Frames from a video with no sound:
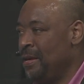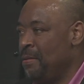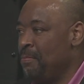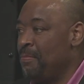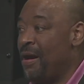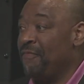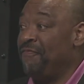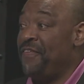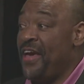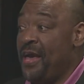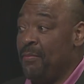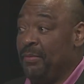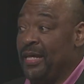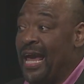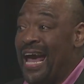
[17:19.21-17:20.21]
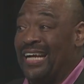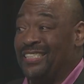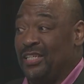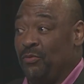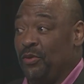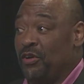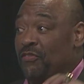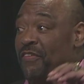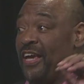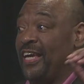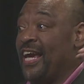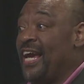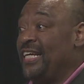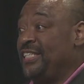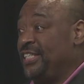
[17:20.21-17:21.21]
My family actually went on
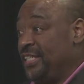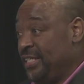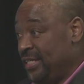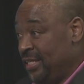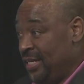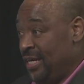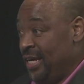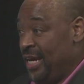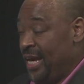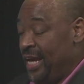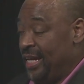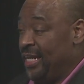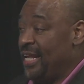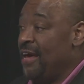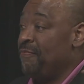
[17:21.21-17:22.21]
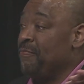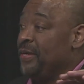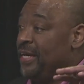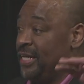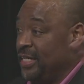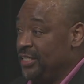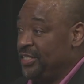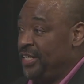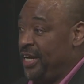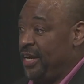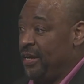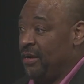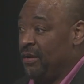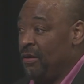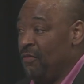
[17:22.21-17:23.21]
vacation and left me in the
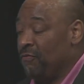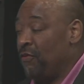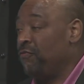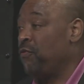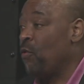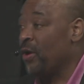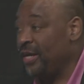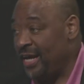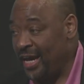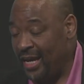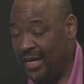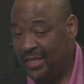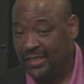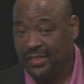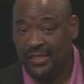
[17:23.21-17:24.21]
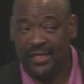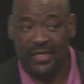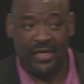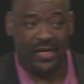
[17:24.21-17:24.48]
chair for 4 days,